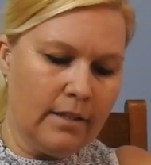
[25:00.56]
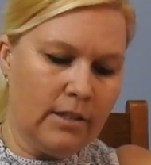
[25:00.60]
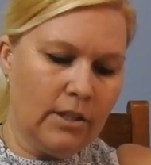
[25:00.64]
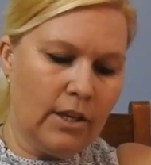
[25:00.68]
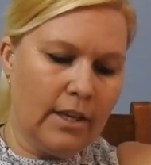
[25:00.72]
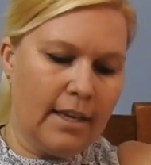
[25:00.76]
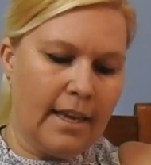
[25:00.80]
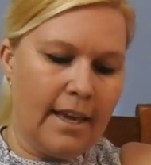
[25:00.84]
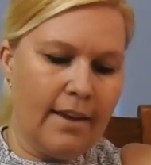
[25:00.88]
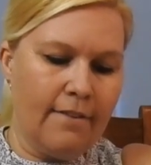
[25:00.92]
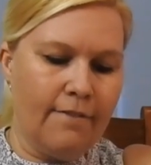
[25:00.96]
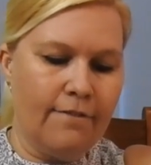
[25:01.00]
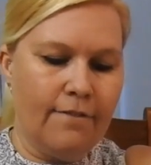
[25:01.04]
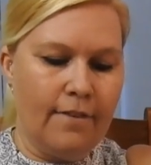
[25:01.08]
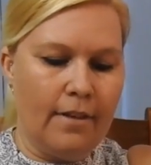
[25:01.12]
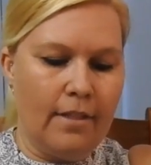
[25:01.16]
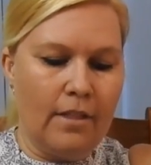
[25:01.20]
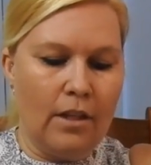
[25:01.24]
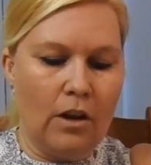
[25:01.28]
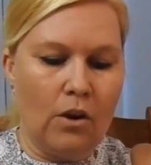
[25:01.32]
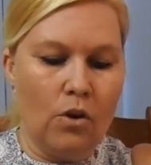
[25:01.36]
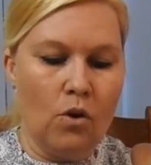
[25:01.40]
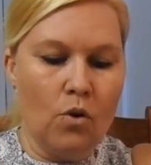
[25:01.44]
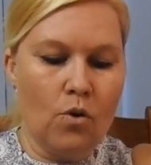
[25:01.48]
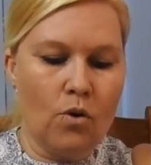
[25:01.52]
to give
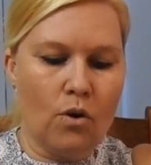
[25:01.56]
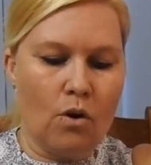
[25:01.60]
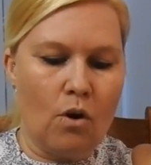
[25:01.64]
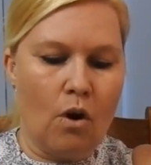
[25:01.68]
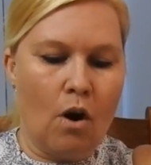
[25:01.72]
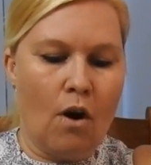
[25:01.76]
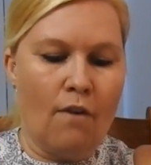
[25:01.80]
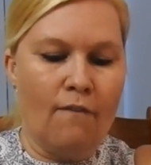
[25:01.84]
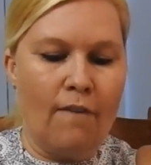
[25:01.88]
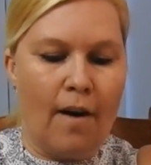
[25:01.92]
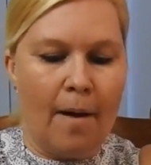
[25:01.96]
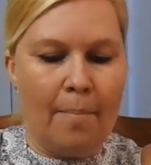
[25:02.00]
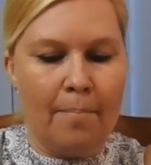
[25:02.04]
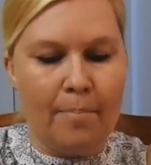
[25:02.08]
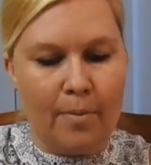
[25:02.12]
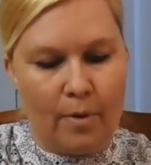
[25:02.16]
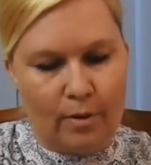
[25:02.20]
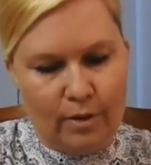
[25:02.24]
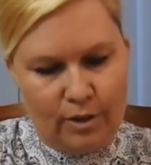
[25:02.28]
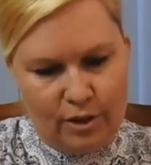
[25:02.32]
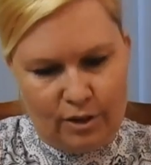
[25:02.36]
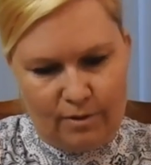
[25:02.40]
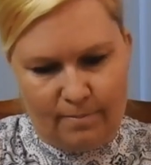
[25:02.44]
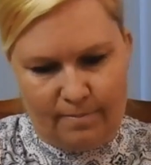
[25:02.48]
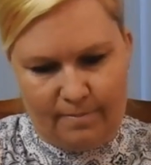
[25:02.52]
the look of a
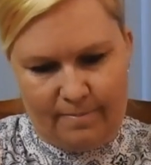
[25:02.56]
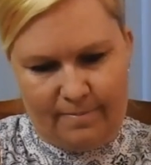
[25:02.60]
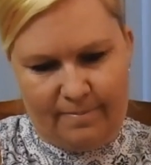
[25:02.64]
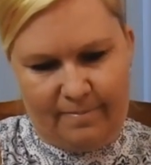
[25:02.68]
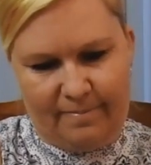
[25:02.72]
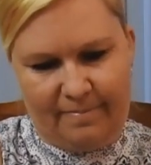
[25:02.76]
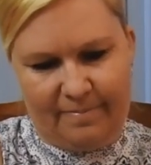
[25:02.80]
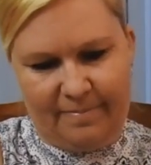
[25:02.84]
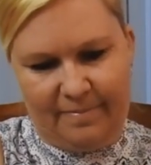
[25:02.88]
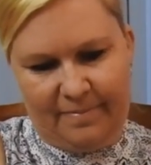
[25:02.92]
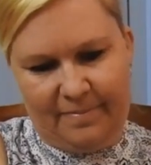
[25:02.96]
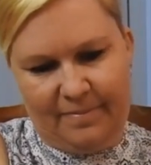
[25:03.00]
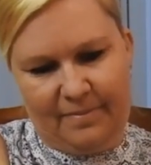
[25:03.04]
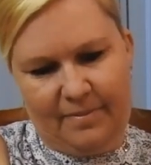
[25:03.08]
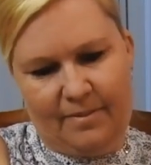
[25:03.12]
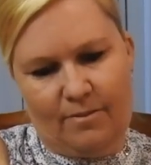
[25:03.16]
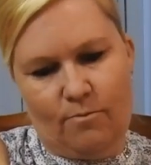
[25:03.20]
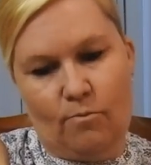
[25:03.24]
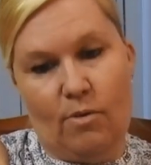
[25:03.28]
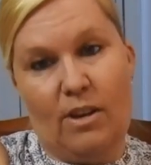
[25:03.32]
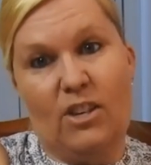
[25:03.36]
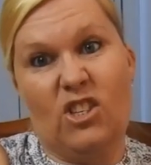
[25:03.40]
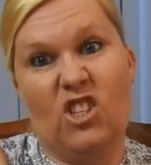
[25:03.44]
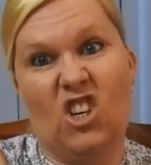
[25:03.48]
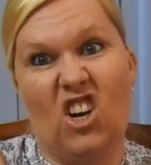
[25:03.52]
bottom.
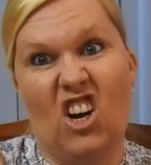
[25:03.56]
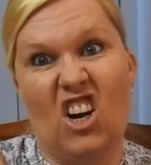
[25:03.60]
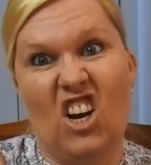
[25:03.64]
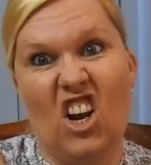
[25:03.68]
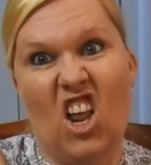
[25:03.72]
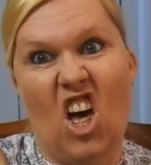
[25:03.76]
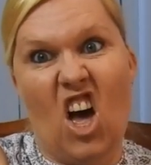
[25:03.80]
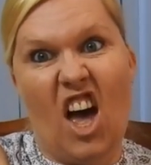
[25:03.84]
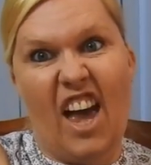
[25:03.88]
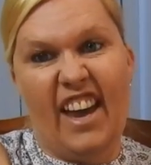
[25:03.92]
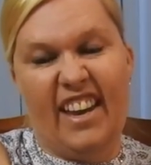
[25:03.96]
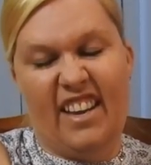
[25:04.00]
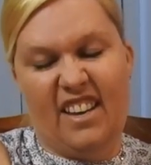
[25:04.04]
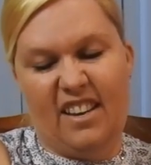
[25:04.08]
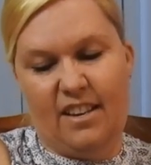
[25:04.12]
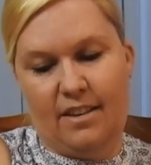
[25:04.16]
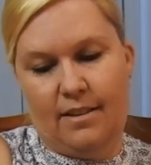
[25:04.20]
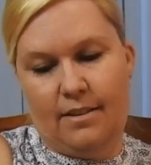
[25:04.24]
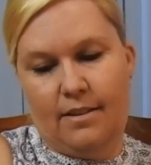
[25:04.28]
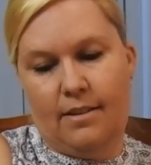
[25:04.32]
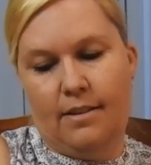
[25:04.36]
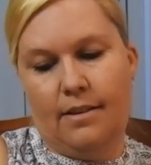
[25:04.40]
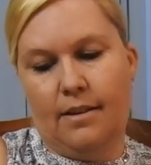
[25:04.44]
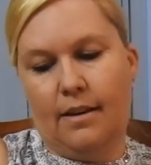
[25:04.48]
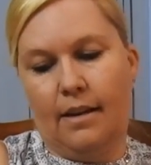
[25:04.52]
which I like.
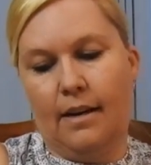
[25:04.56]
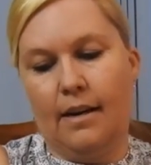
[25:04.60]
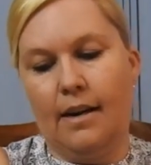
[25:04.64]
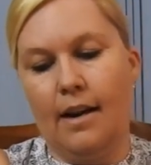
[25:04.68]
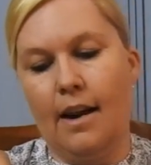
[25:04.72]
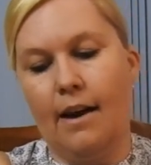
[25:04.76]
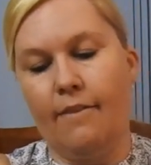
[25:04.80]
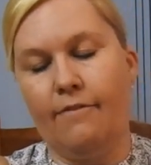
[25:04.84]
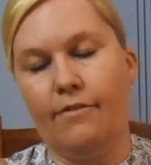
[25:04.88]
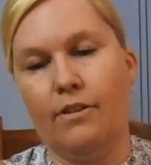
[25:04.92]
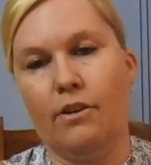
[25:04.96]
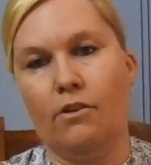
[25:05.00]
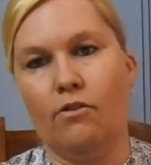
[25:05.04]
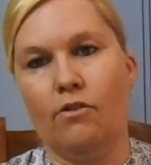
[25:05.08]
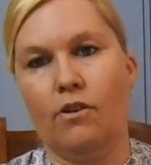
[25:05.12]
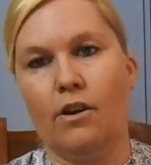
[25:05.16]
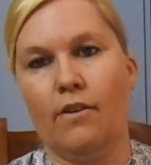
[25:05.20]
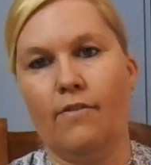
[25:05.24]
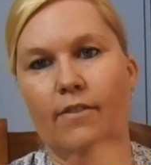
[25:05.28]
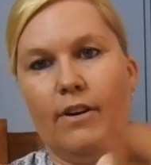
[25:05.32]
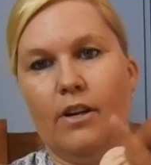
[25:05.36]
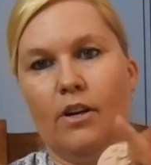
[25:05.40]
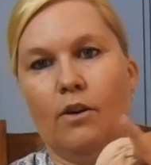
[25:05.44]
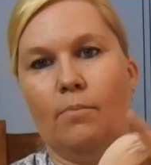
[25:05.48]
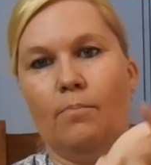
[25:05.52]
I love the look
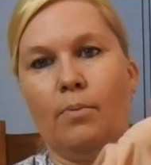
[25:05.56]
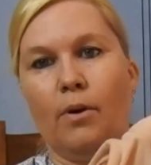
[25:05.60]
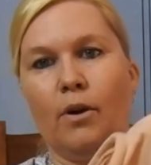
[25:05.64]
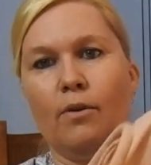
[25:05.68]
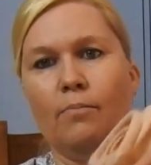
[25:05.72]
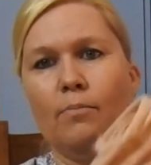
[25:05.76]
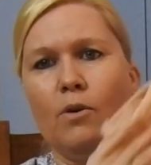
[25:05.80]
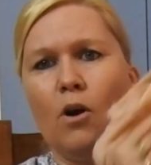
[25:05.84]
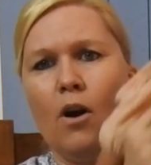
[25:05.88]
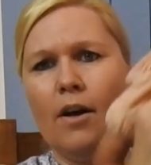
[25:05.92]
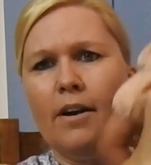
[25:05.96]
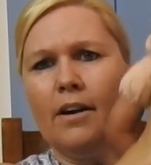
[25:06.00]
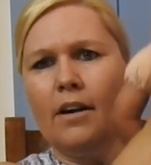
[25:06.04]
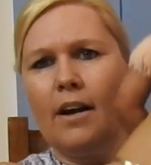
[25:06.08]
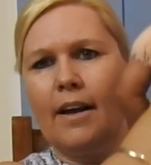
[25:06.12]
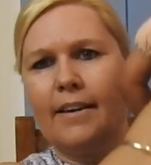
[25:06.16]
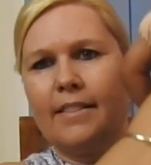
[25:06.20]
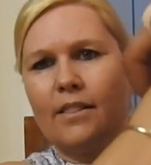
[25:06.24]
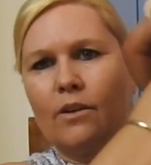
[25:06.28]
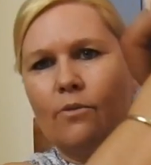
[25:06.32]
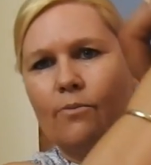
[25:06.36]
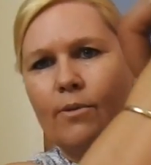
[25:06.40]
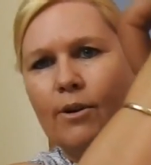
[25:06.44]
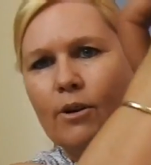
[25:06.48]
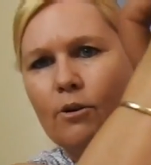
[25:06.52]
of a little bottom, kind of
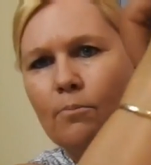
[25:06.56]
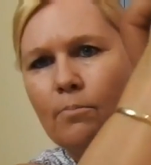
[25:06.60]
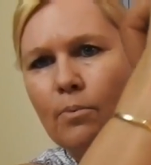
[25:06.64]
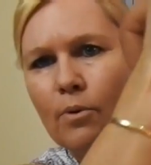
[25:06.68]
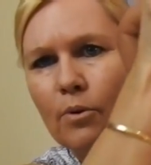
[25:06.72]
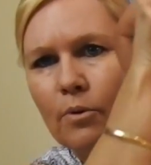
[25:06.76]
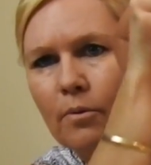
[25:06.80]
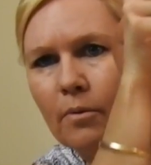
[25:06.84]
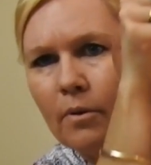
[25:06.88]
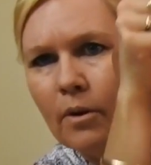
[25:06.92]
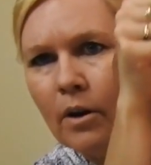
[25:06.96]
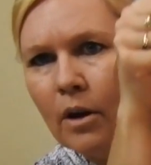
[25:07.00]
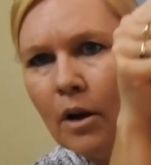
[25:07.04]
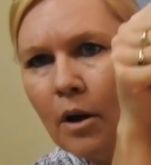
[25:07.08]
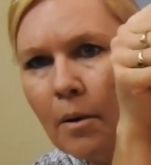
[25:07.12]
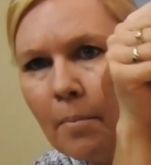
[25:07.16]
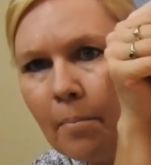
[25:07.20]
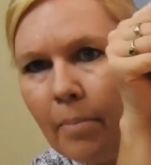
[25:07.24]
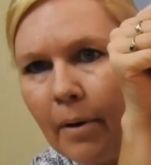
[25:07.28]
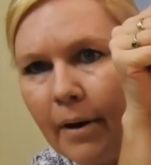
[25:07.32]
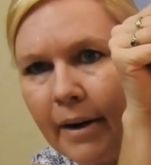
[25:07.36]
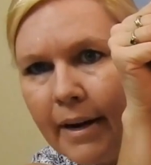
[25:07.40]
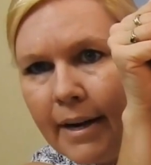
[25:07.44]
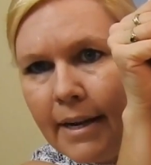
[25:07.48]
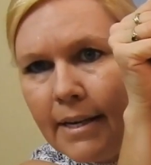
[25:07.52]
like the Reborn
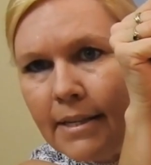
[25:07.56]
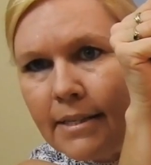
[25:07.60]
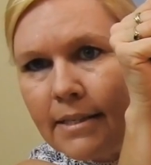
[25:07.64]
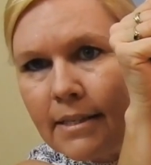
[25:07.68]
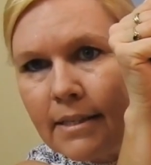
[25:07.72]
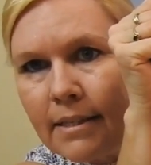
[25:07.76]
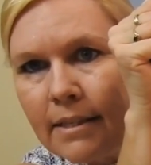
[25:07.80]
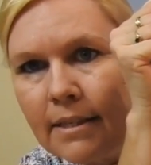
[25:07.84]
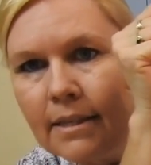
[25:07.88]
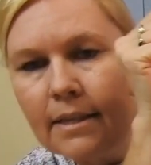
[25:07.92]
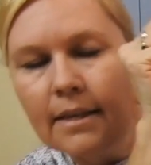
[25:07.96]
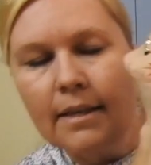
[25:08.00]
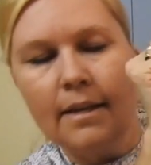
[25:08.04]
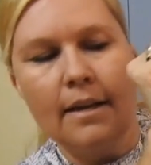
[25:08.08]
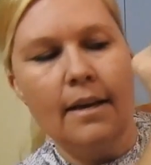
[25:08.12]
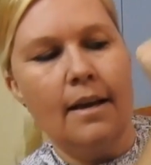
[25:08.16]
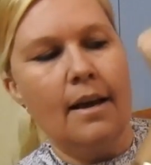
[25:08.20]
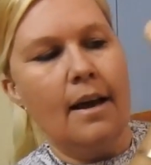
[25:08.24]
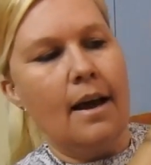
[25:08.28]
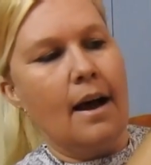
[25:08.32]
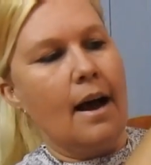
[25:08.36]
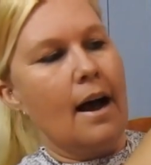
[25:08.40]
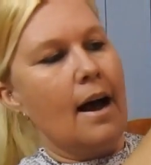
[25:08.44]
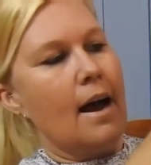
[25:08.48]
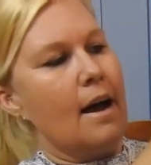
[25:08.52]
bodies.
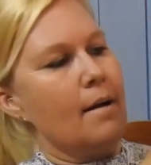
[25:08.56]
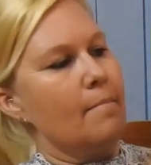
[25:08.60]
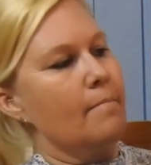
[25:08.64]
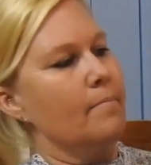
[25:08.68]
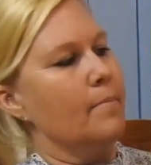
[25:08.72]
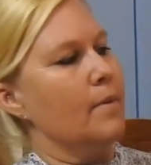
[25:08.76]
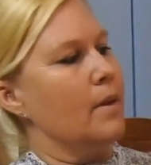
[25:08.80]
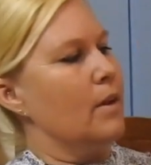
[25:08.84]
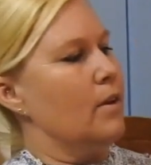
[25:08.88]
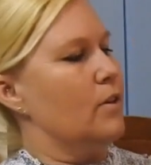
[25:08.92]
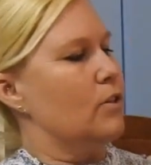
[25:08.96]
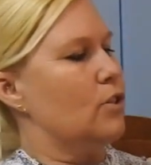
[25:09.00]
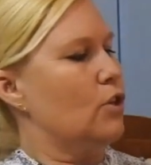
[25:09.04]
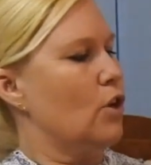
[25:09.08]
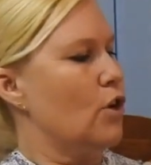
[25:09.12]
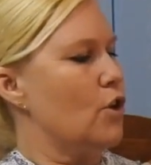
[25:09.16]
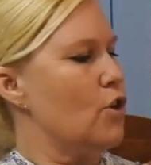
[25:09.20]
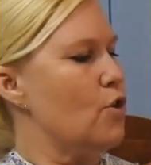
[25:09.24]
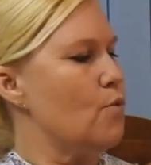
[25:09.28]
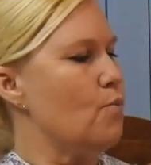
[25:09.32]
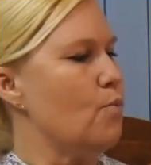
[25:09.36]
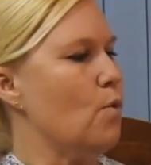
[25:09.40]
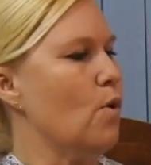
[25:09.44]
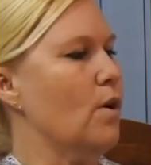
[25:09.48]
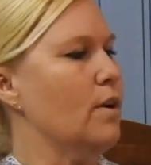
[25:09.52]
So
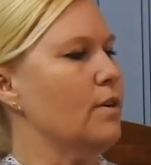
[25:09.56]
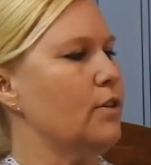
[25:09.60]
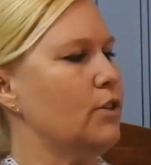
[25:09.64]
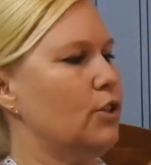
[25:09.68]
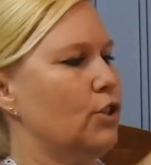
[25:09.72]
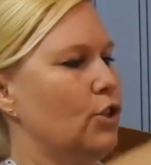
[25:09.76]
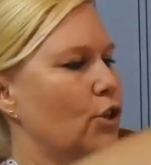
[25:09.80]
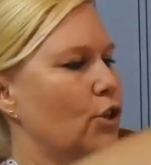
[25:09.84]
you want